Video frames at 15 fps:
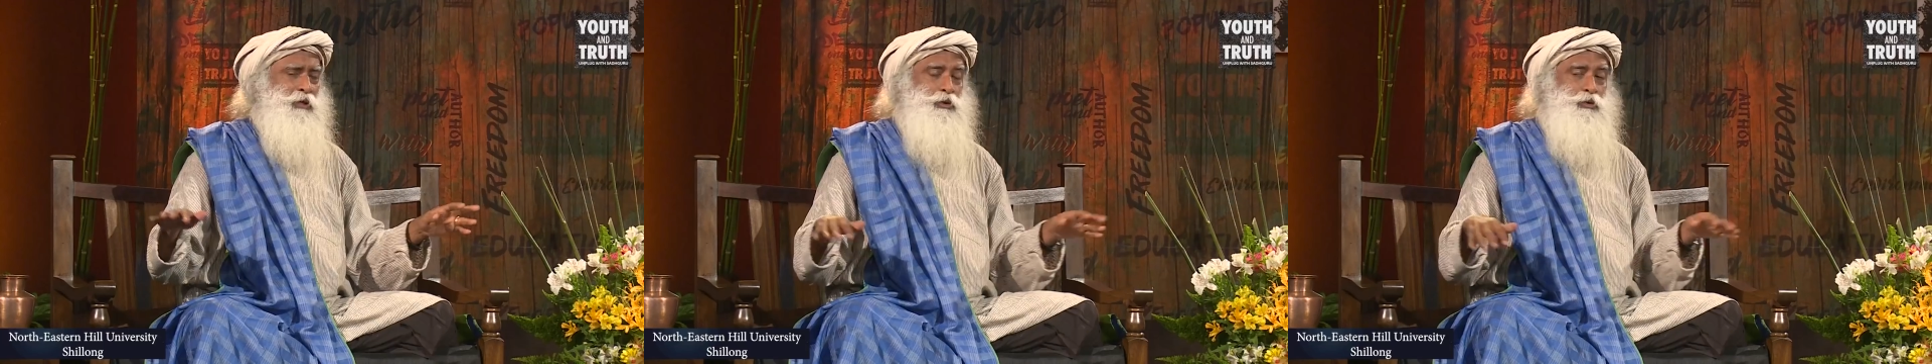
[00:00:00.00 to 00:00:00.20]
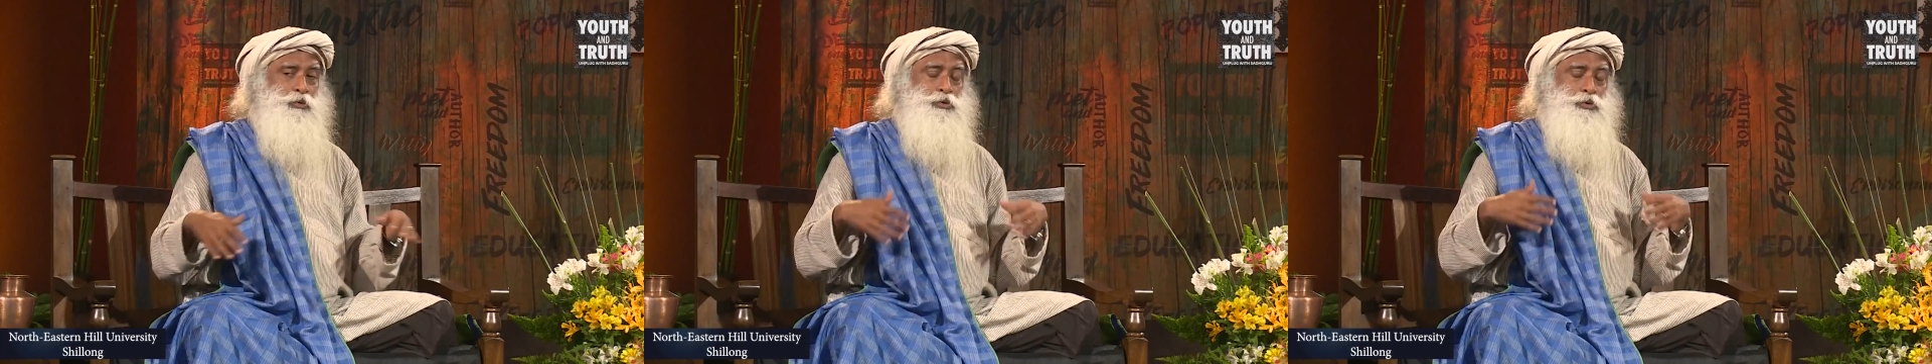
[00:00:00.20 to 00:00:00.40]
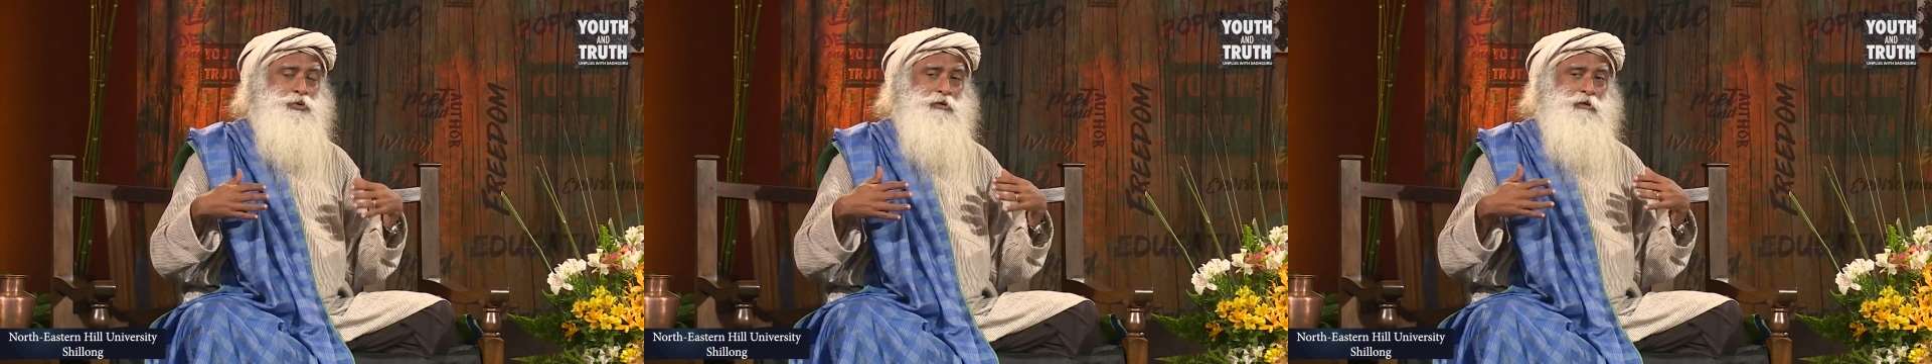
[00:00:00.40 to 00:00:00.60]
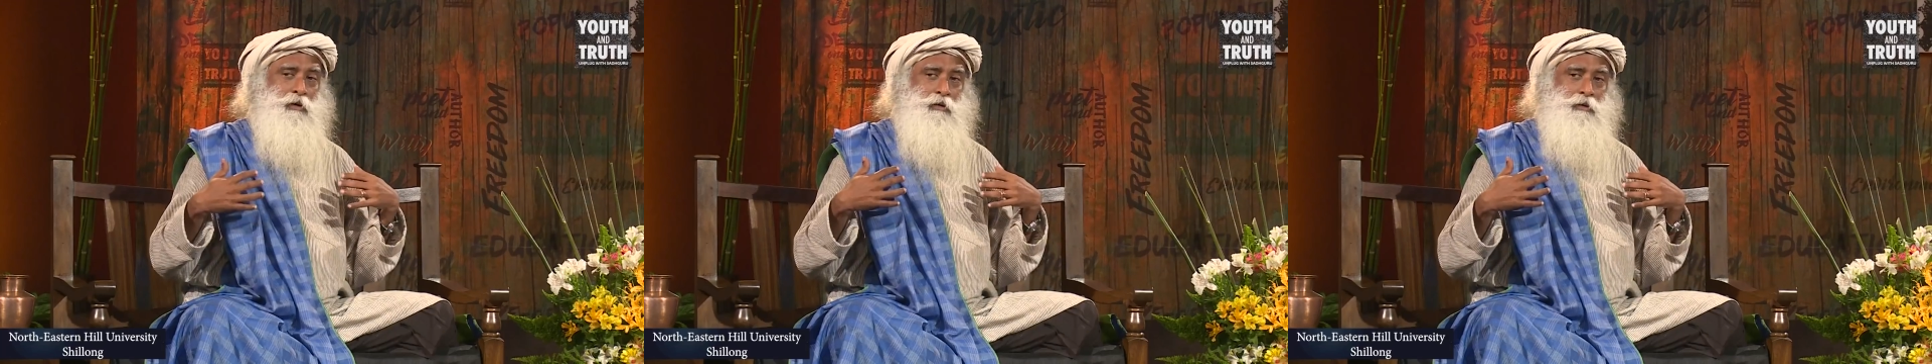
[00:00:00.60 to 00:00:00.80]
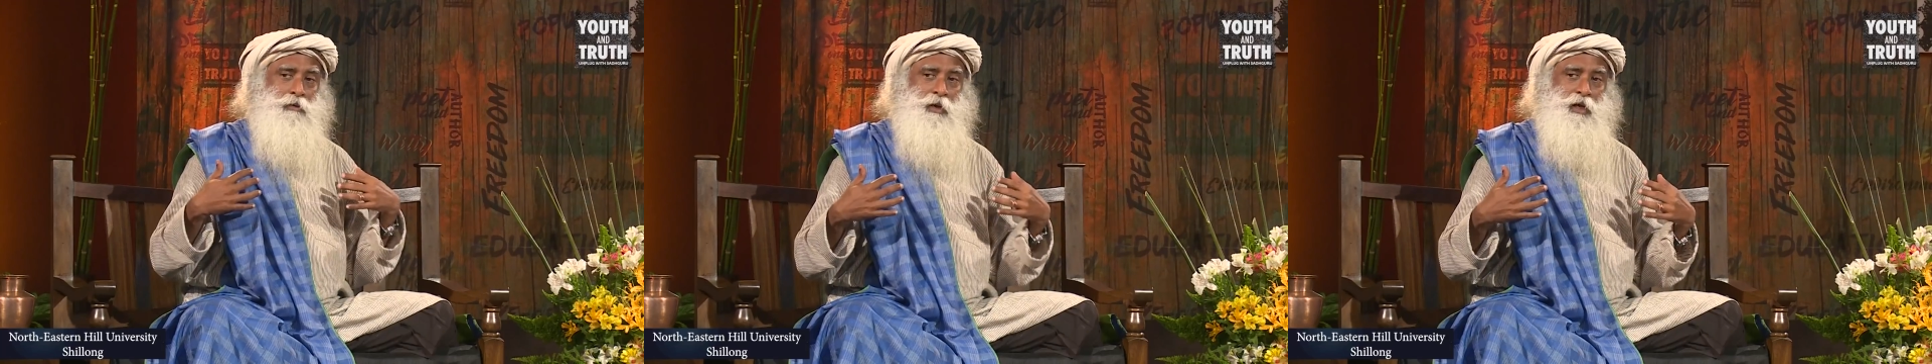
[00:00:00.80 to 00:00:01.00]
But you should
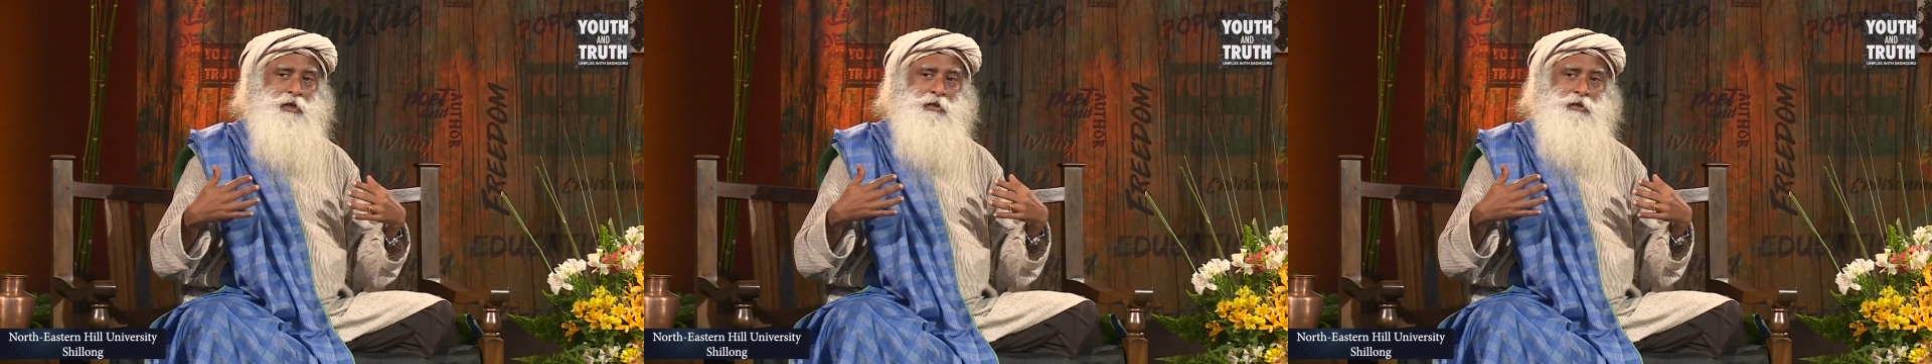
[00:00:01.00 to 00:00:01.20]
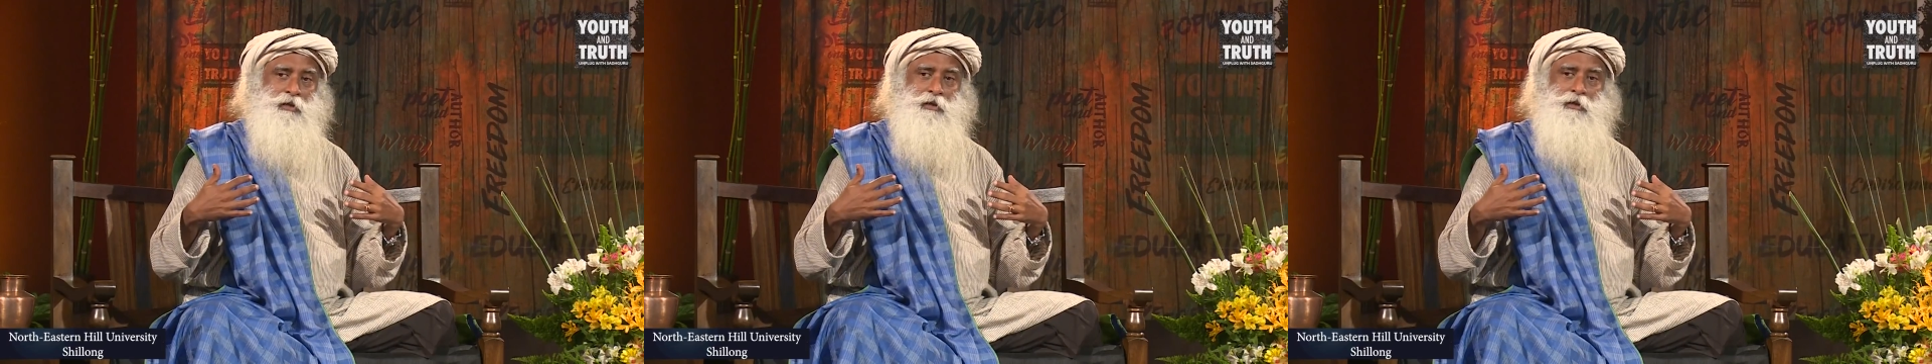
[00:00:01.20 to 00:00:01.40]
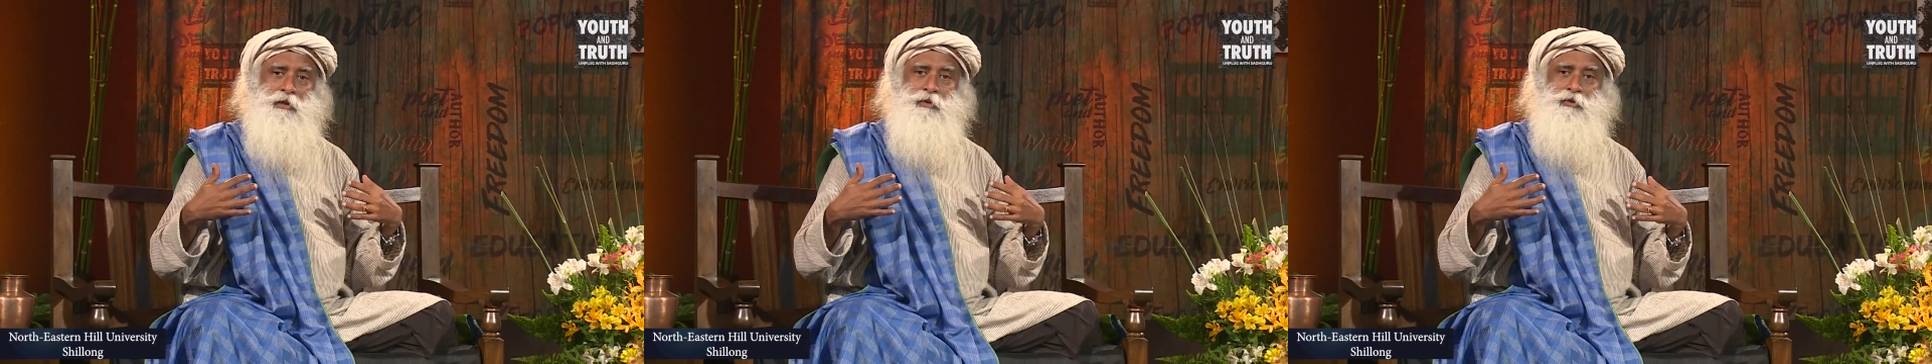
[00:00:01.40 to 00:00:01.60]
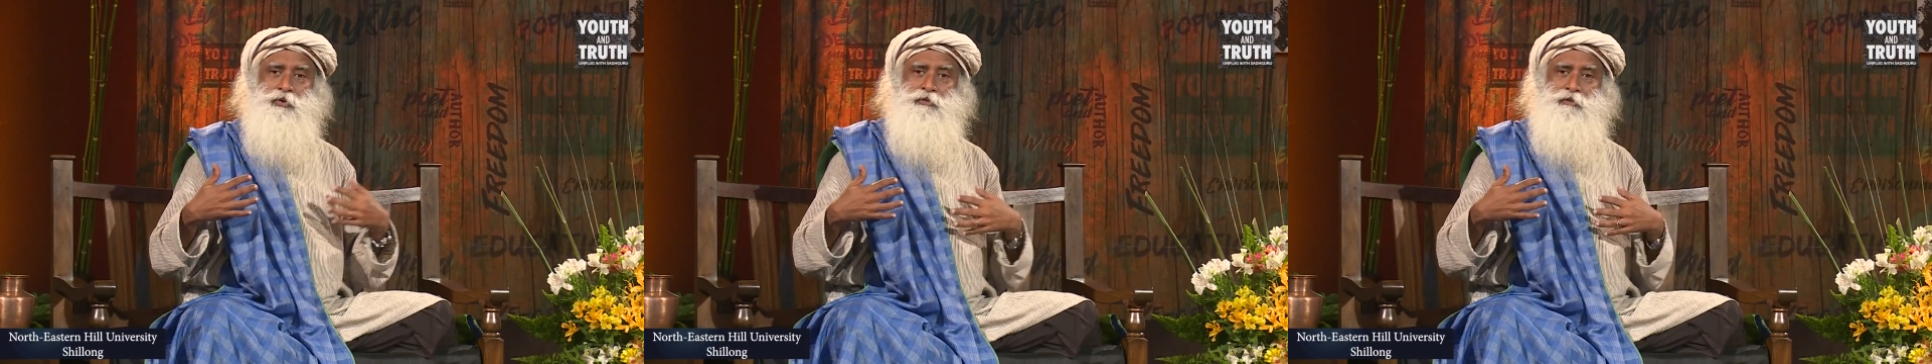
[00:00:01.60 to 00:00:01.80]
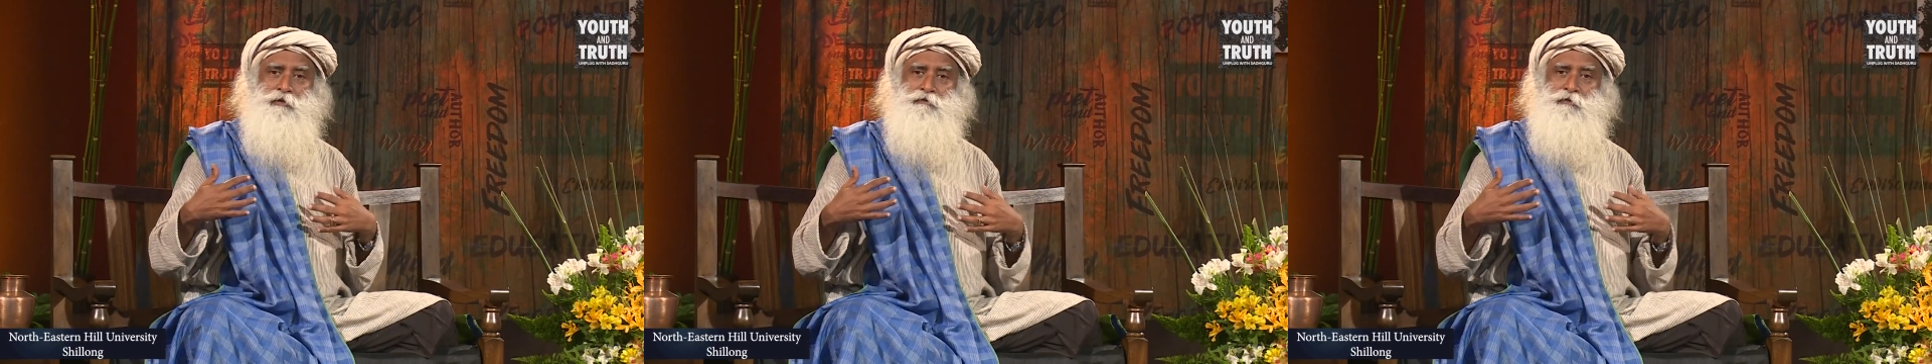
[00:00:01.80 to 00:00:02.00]
not do anything that
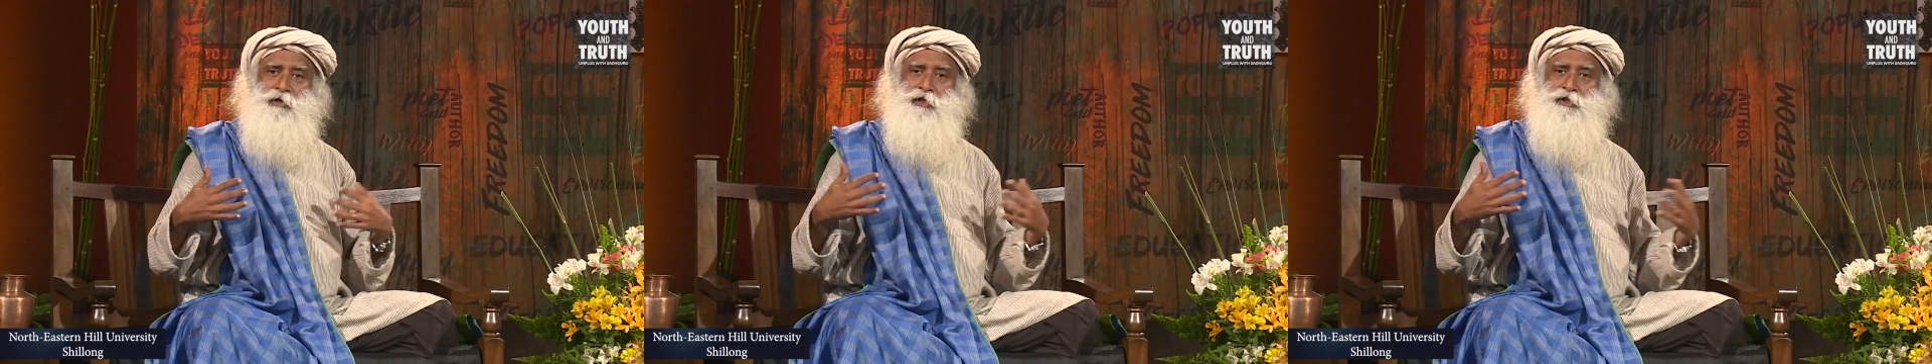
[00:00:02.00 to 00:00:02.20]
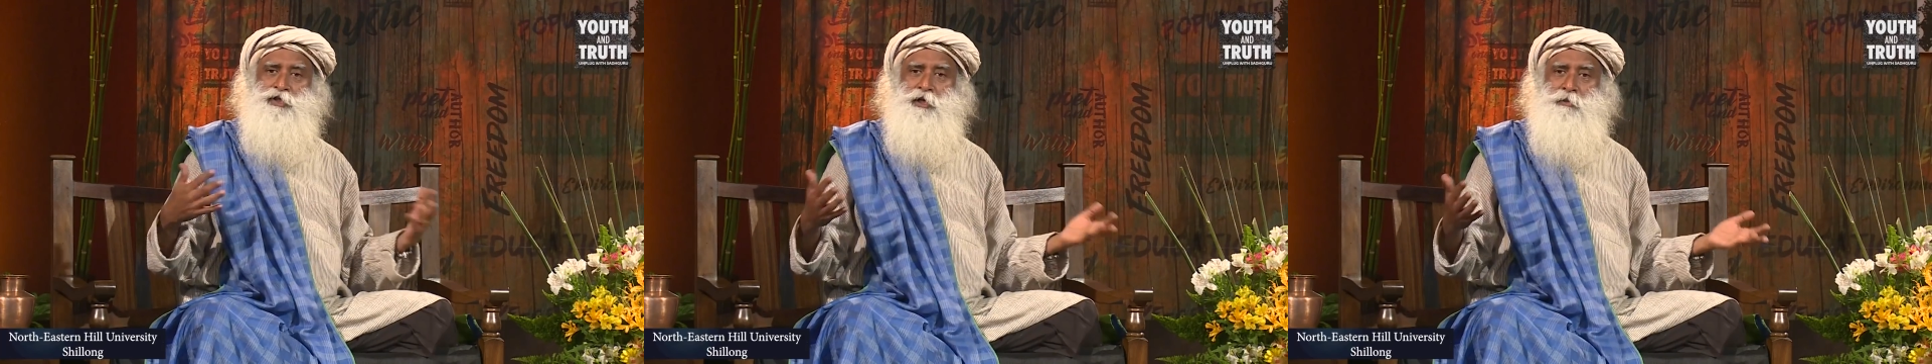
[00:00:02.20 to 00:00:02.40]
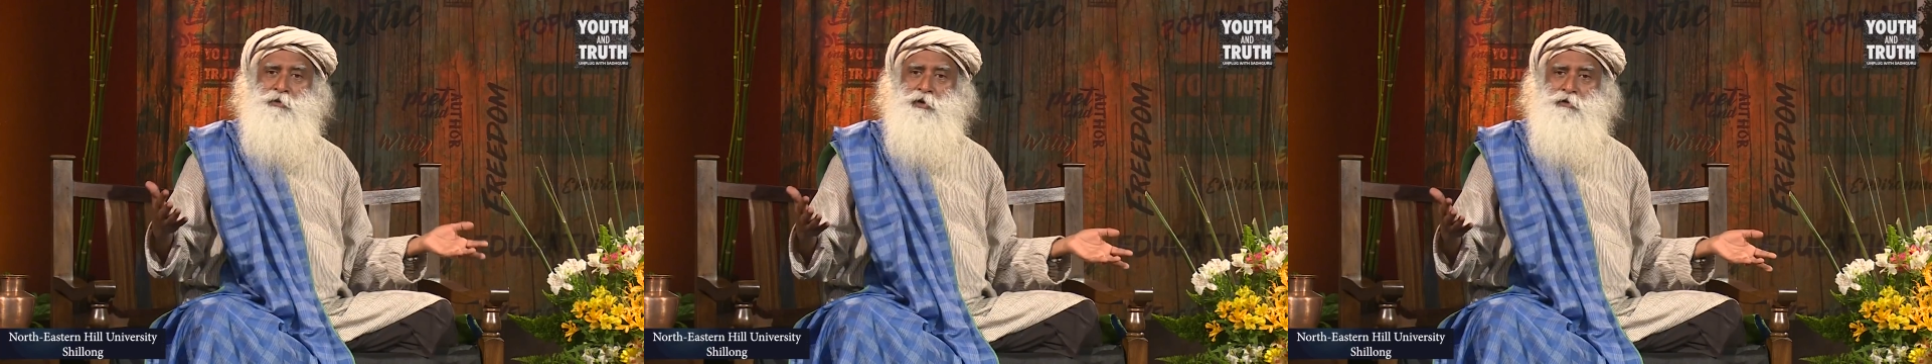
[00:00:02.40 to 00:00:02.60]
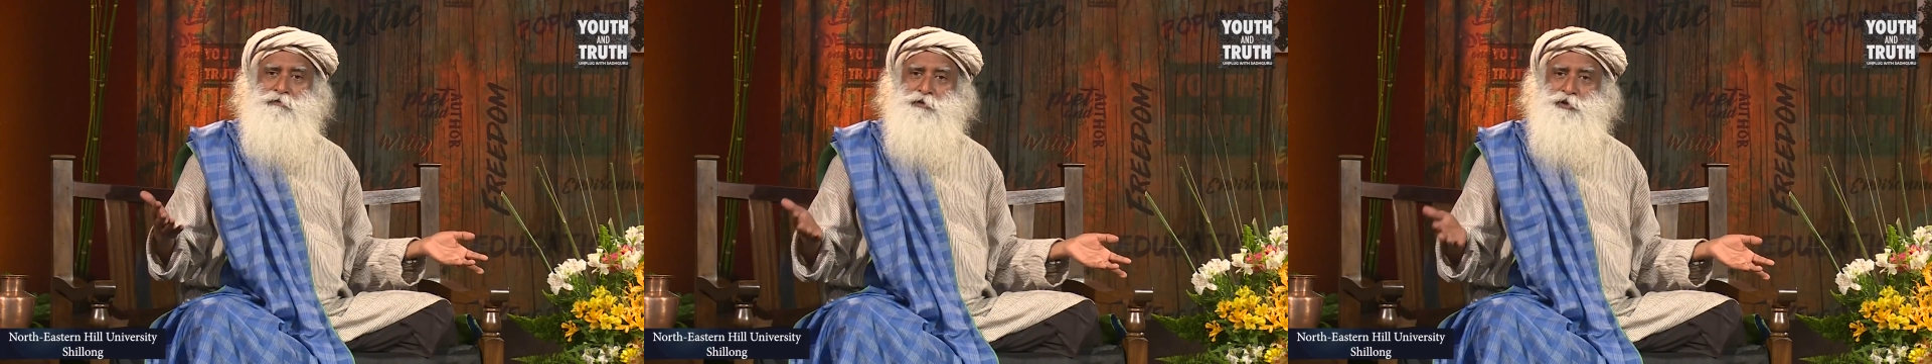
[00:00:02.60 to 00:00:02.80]
you will feel ashamed of,